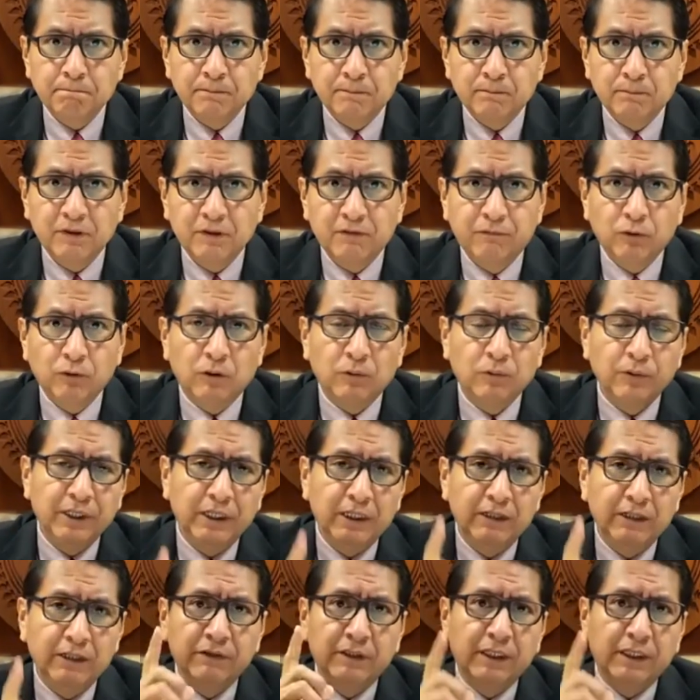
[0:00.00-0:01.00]
Before we
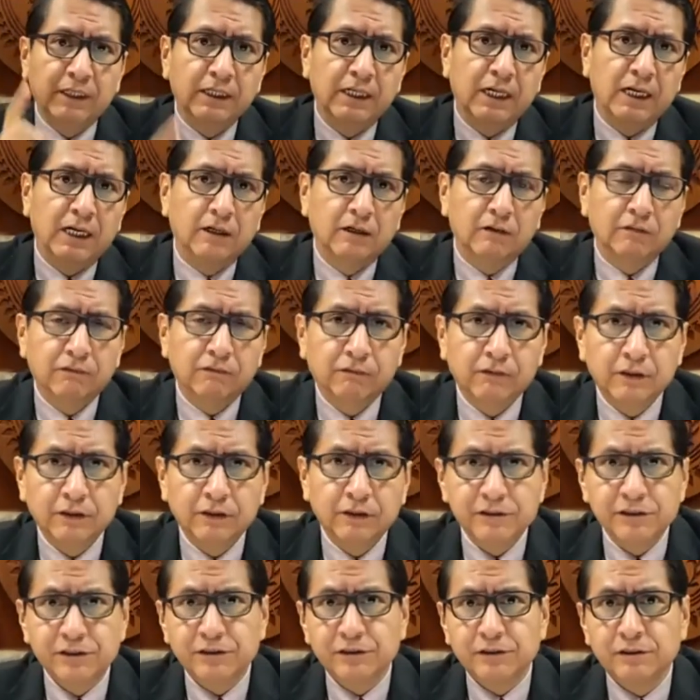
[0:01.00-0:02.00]
even got our
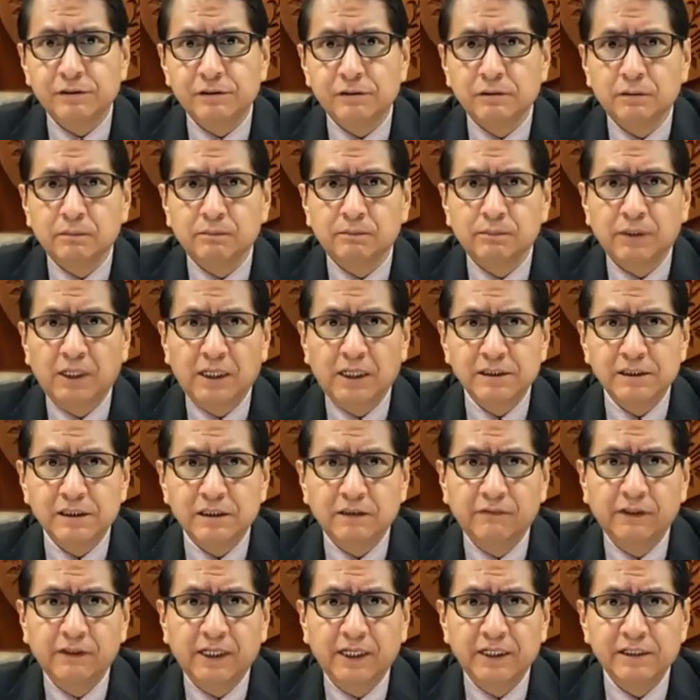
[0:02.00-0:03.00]
first
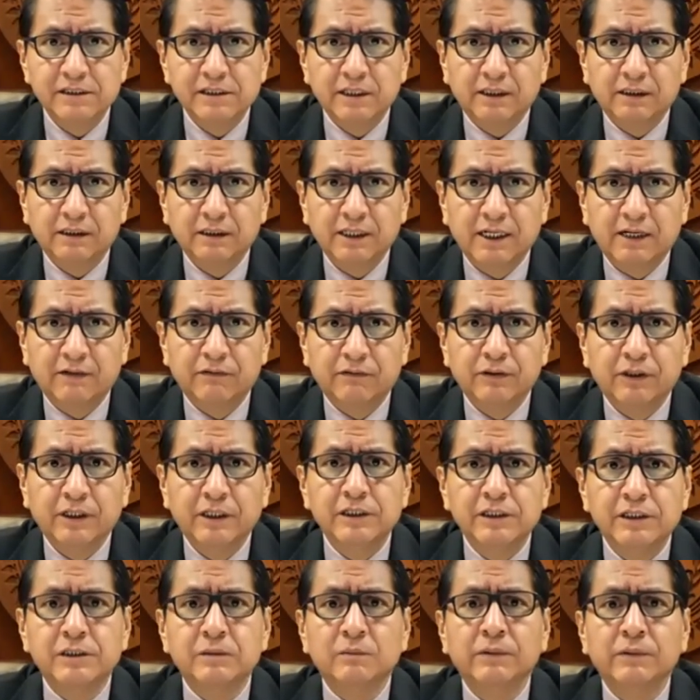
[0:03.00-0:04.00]
positive case on the Navajo
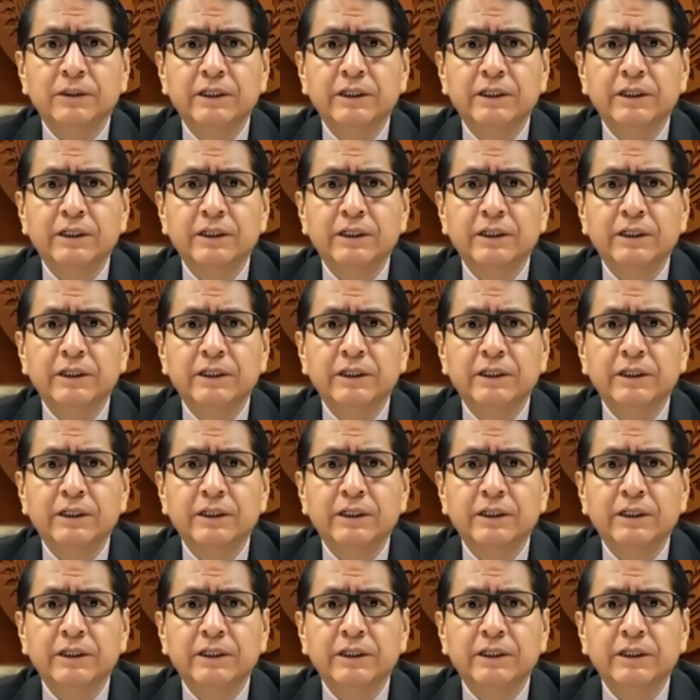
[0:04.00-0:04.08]
Nation,